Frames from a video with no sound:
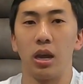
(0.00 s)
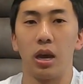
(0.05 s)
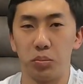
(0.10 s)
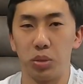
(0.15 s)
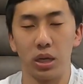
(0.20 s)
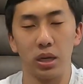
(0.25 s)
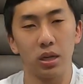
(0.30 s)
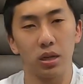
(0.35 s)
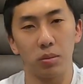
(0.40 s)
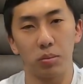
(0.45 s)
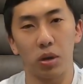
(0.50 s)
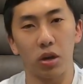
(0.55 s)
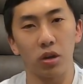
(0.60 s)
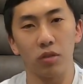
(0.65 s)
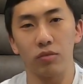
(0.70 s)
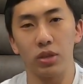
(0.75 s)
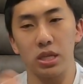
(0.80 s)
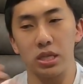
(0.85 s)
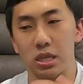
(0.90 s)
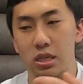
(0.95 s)
But part
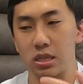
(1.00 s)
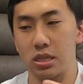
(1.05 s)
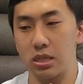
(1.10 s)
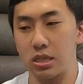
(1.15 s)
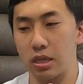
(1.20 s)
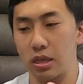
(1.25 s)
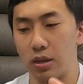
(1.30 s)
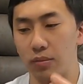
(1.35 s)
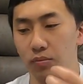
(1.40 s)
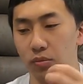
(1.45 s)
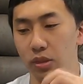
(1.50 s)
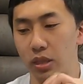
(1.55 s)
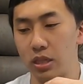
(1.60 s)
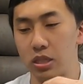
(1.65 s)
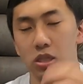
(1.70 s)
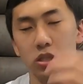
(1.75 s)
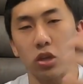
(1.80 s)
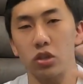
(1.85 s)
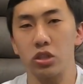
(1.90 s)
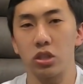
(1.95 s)
of this
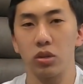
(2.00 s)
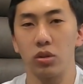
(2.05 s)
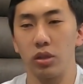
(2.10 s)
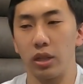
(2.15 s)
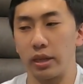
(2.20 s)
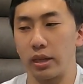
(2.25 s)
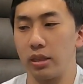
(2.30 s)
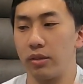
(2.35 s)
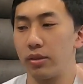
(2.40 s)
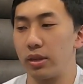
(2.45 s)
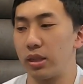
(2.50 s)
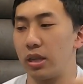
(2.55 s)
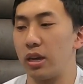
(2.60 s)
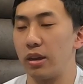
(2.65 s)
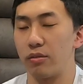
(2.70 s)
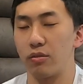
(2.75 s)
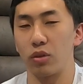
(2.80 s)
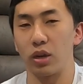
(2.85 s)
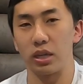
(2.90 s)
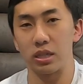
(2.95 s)
is also like living
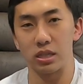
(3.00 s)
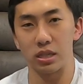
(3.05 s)
life, right?